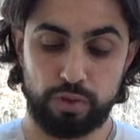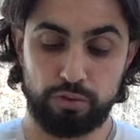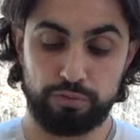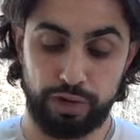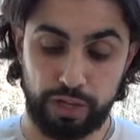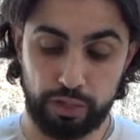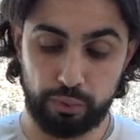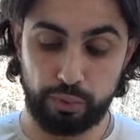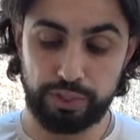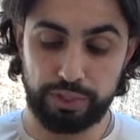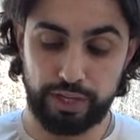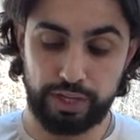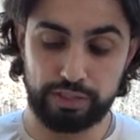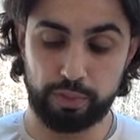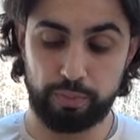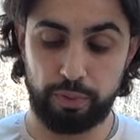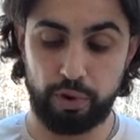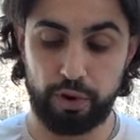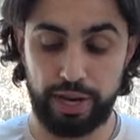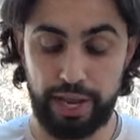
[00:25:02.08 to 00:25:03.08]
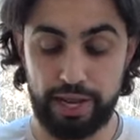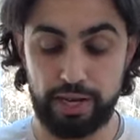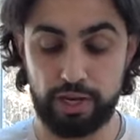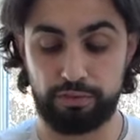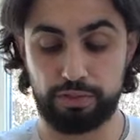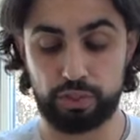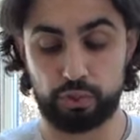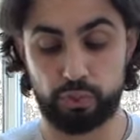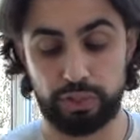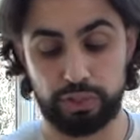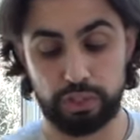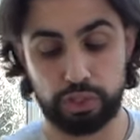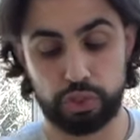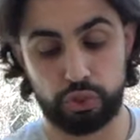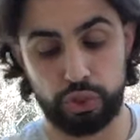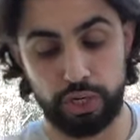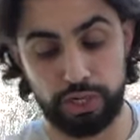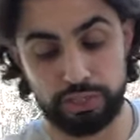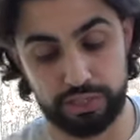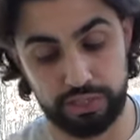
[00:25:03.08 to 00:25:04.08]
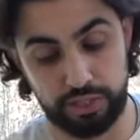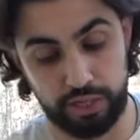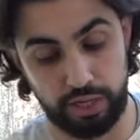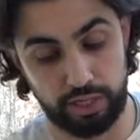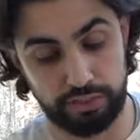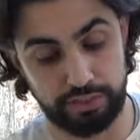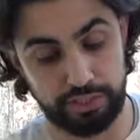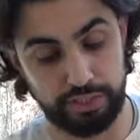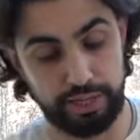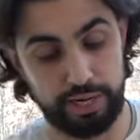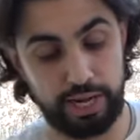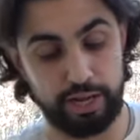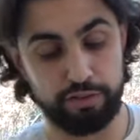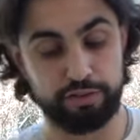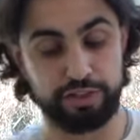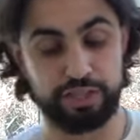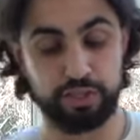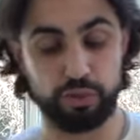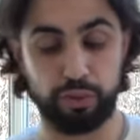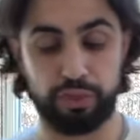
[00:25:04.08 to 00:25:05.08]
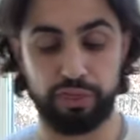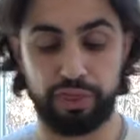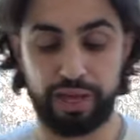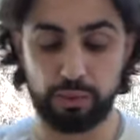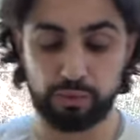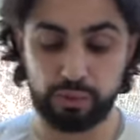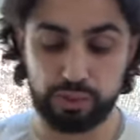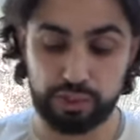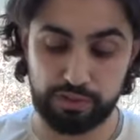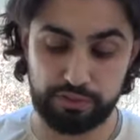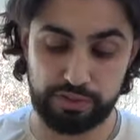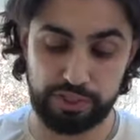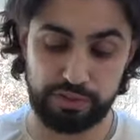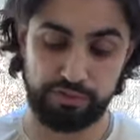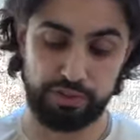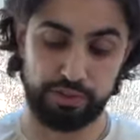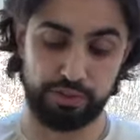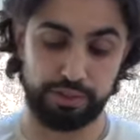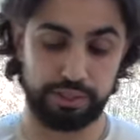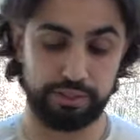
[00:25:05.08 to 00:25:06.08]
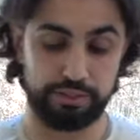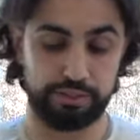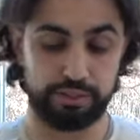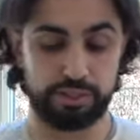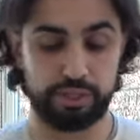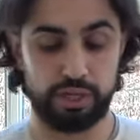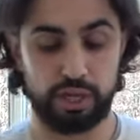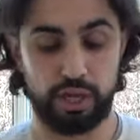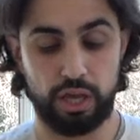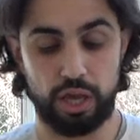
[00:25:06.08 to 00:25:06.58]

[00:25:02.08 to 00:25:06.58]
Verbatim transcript: following days upon end of Israeli strikes in Gaza that have killed thousands of civilians,